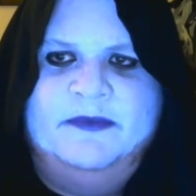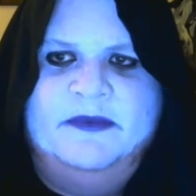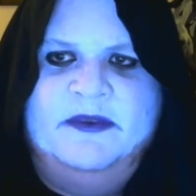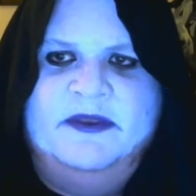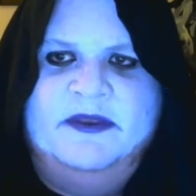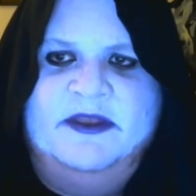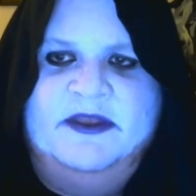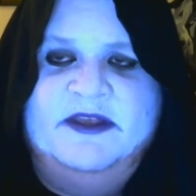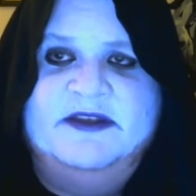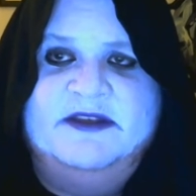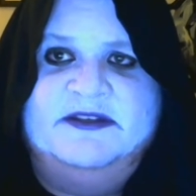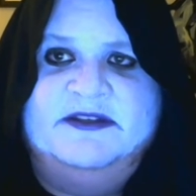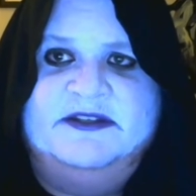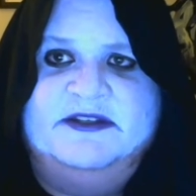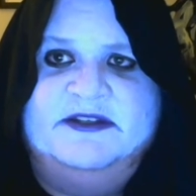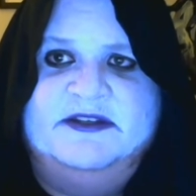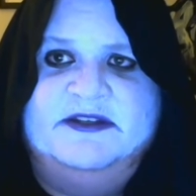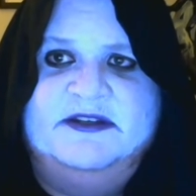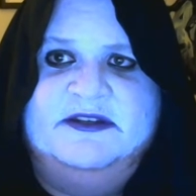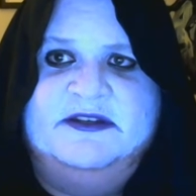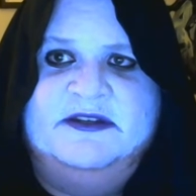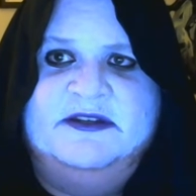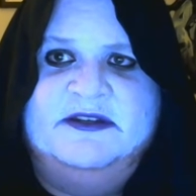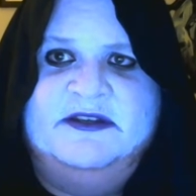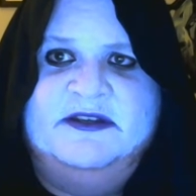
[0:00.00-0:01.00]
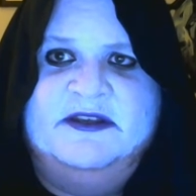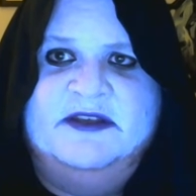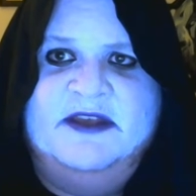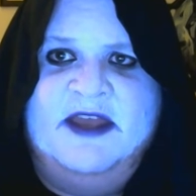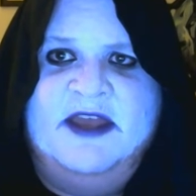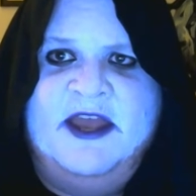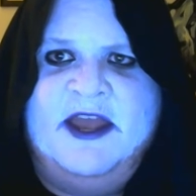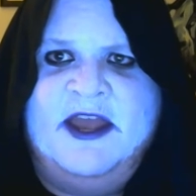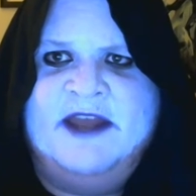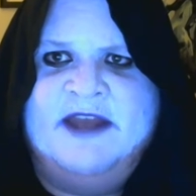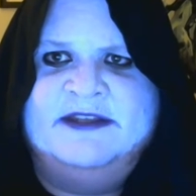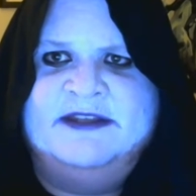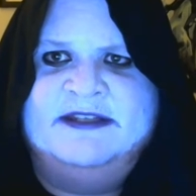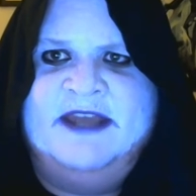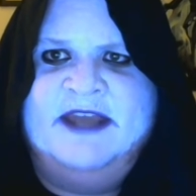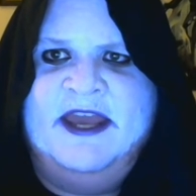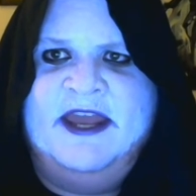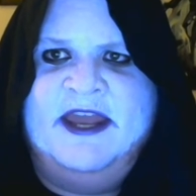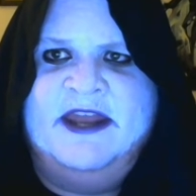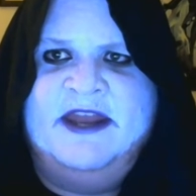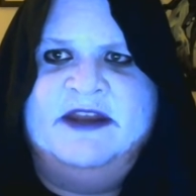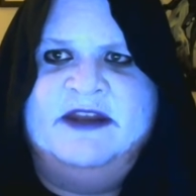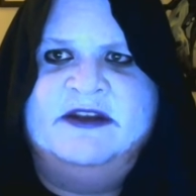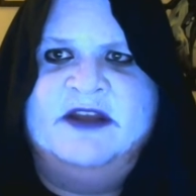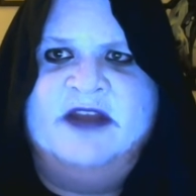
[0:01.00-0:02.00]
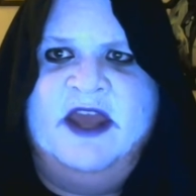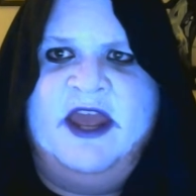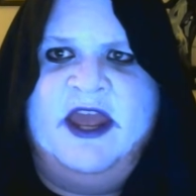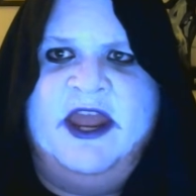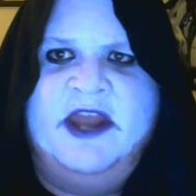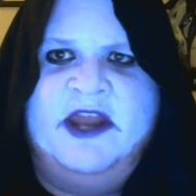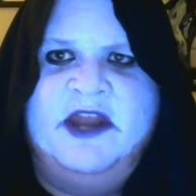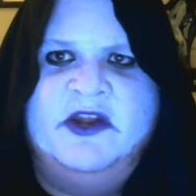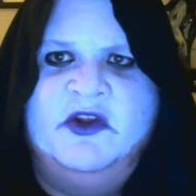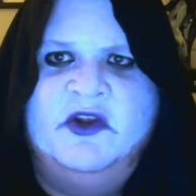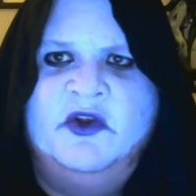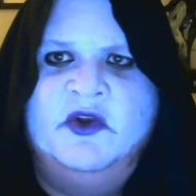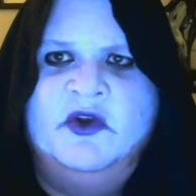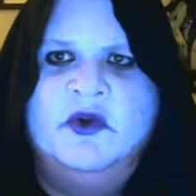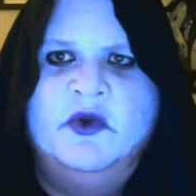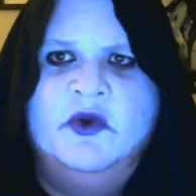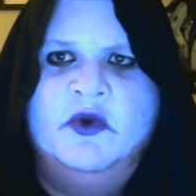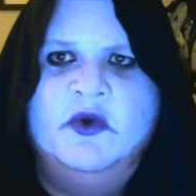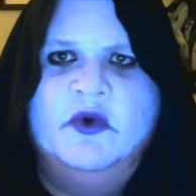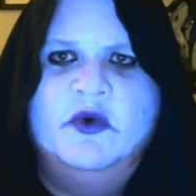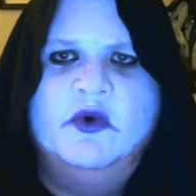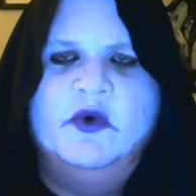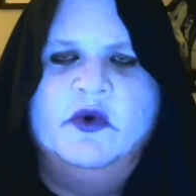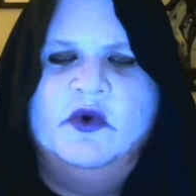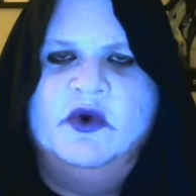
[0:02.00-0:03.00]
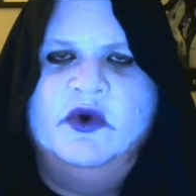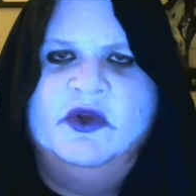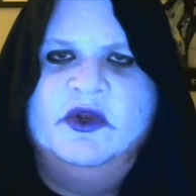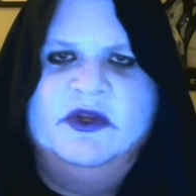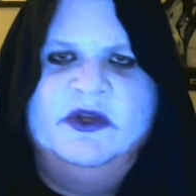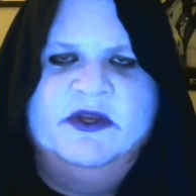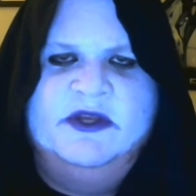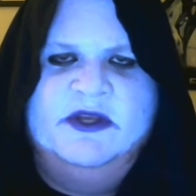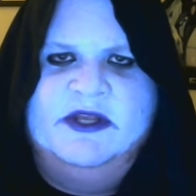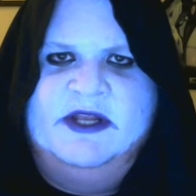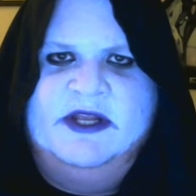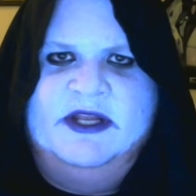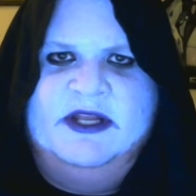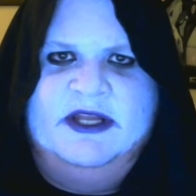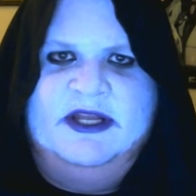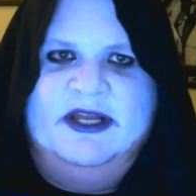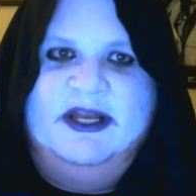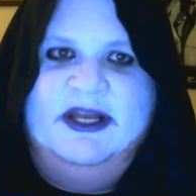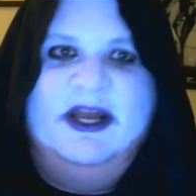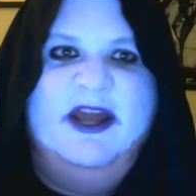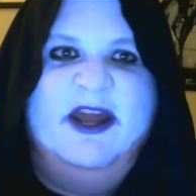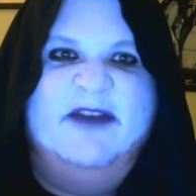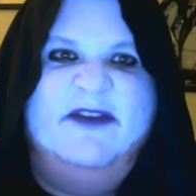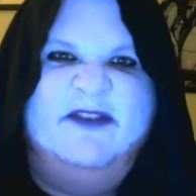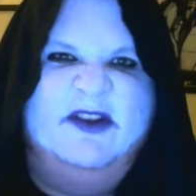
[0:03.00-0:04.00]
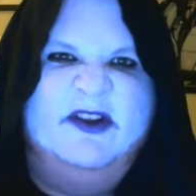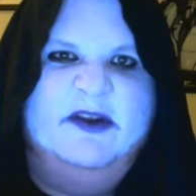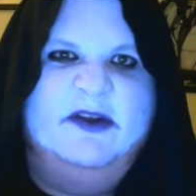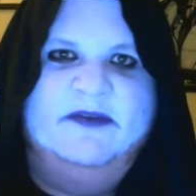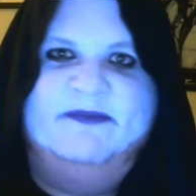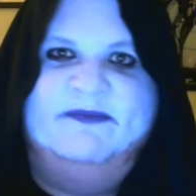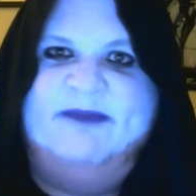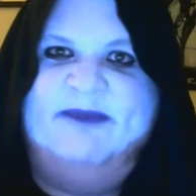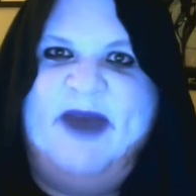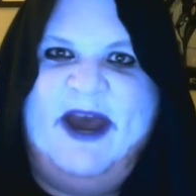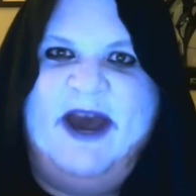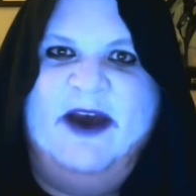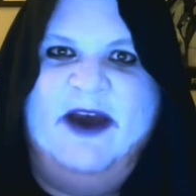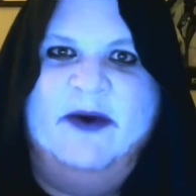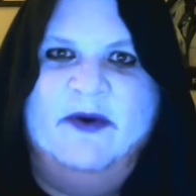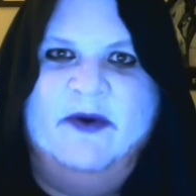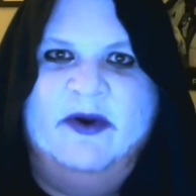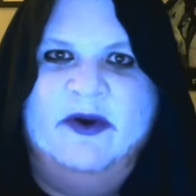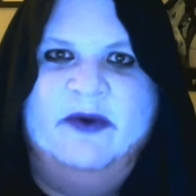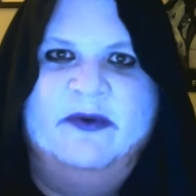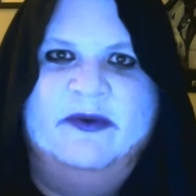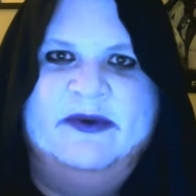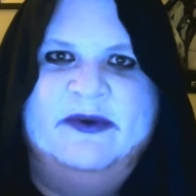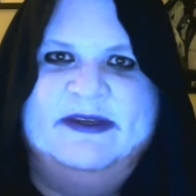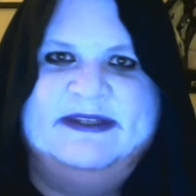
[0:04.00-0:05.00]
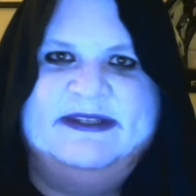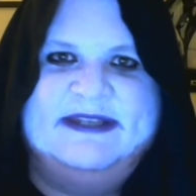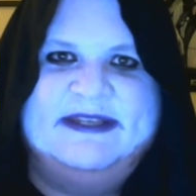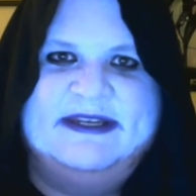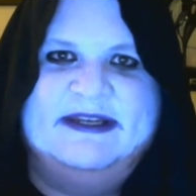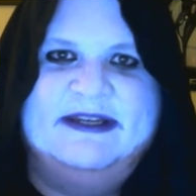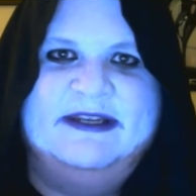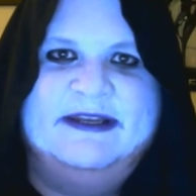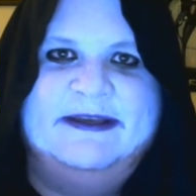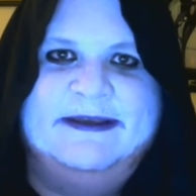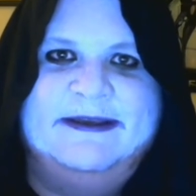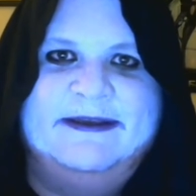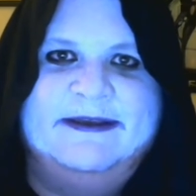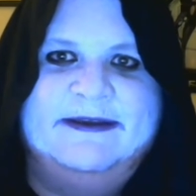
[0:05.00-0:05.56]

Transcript: This has gained a new level of power recently.